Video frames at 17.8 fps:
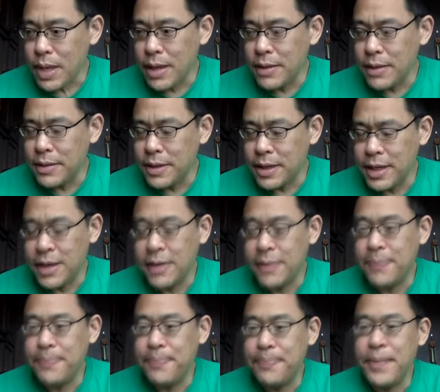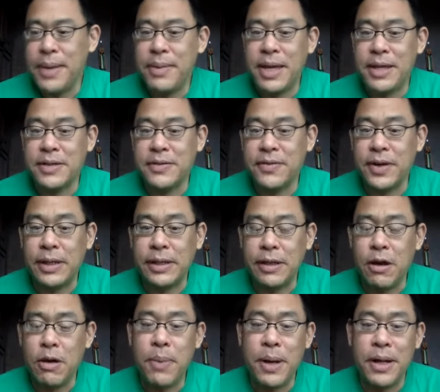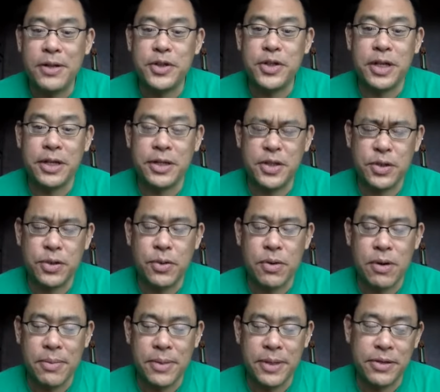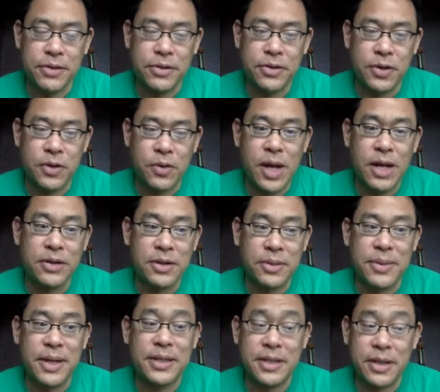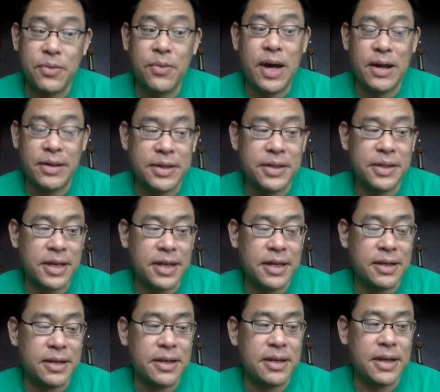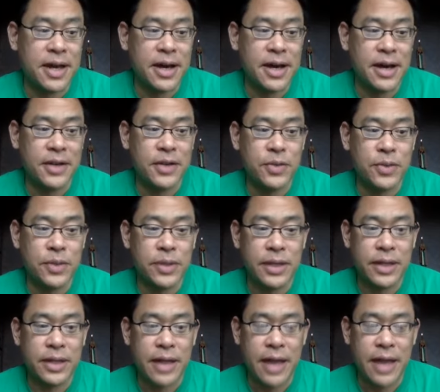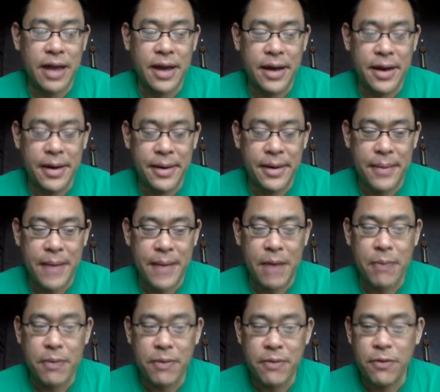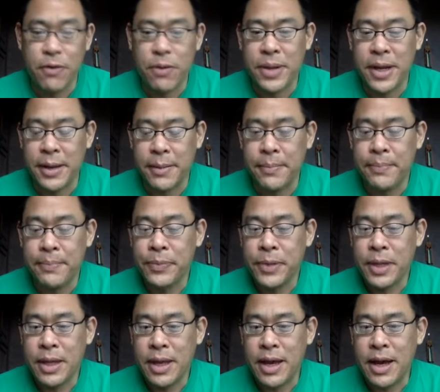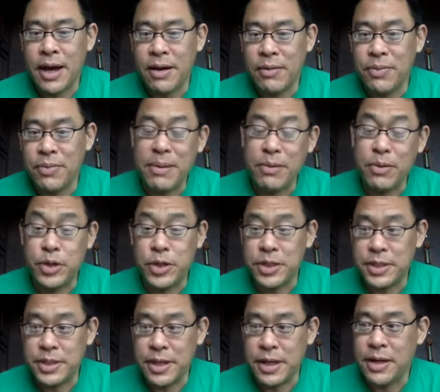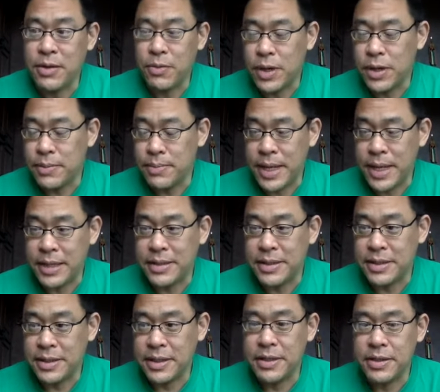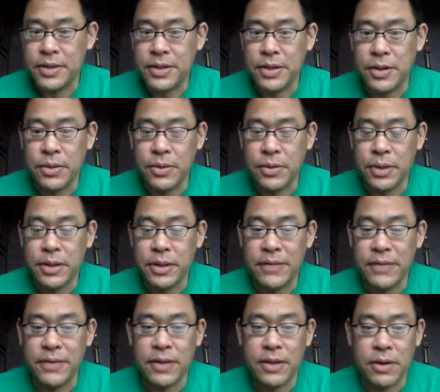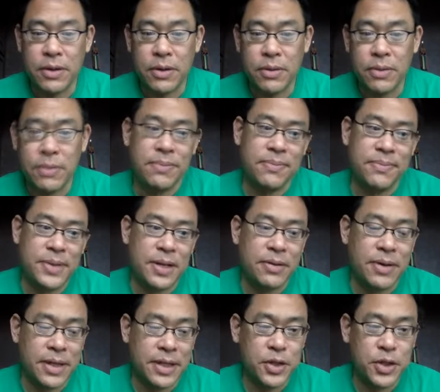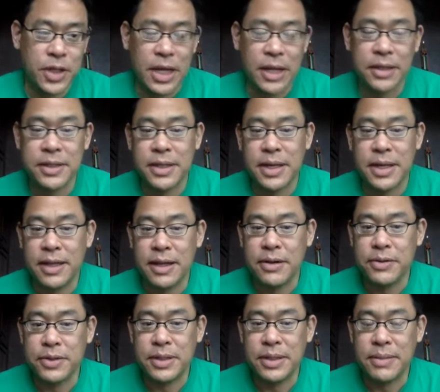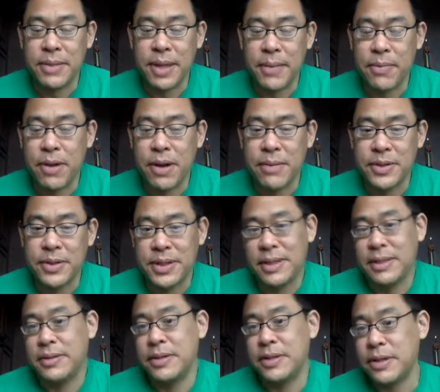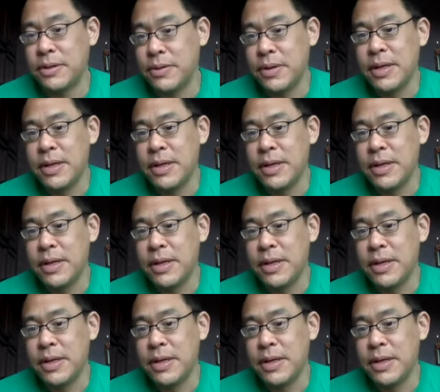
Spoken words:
the kid maybe has a very low polygenic score, but they're doing well. And you might say, wow, this kid is really outperforming. Maybe we should study what makes this kid so good, even though, on the genetic side, they don't seem that promising. So